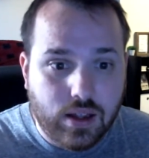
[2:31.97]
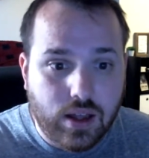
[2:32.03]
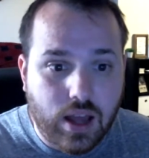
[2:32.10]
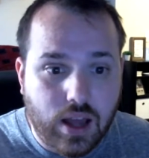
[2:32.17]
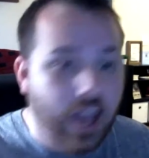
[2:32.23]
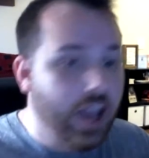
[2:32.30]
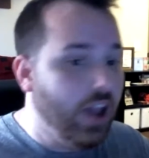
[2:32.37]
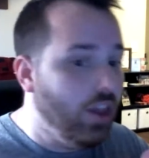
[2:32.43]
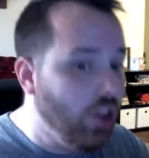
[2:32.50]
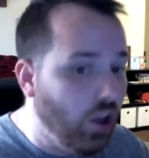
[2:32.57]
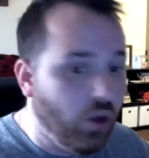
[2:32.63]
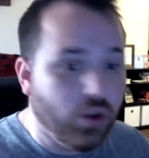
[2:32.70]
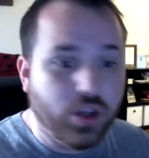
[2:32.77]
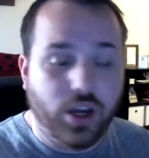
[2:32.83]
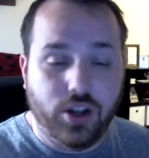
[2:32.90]

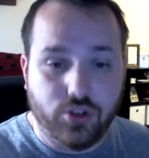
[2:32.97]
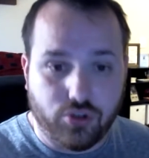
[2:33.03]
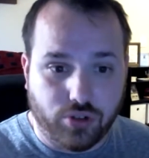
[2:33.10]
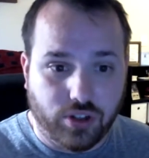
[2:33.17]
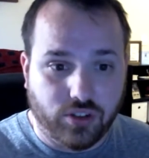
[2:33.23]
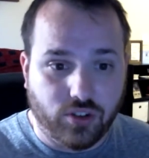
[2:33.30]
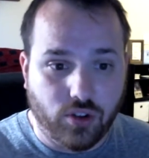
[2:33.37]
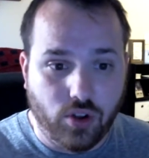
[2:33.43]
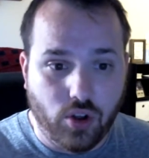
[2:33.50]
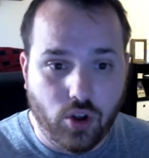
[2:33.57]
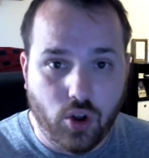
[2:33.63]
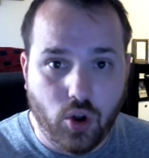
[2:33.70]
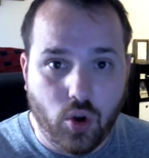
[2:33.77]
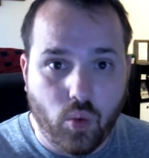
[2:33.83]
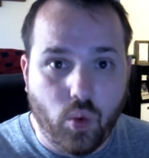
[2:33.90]
Hellhole countries
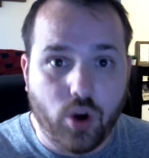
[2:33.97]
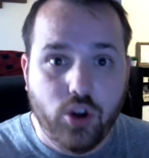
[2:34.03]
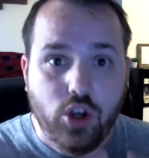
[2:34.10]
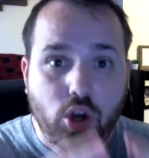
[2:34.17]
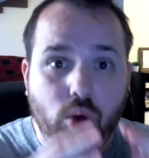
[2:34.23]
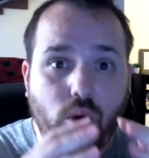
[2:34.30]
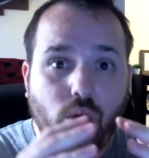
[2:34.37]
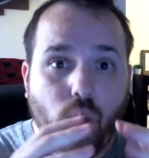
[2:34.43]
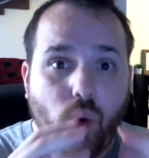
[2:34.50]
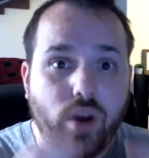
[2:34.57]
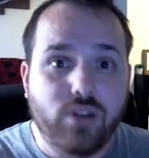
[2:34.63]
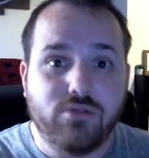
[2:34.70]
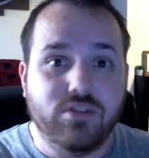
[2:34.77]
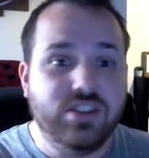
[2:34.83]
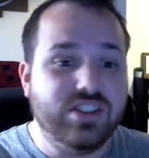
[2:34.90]
where you will
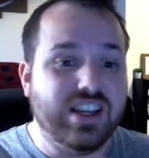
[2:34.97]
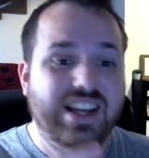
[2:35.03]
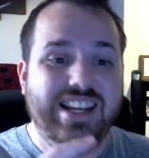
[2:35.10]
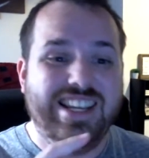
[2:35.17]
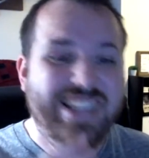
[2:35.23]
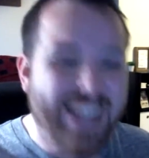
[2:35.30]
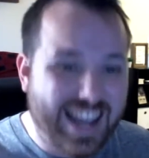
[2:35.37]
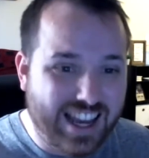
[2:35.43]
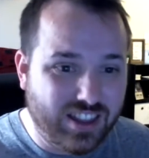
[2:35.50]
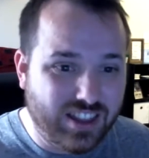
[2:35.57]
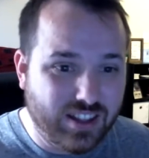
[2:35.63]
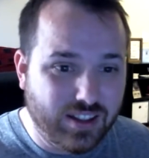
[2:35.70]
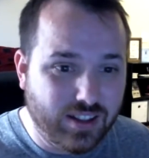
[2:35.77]
risk death.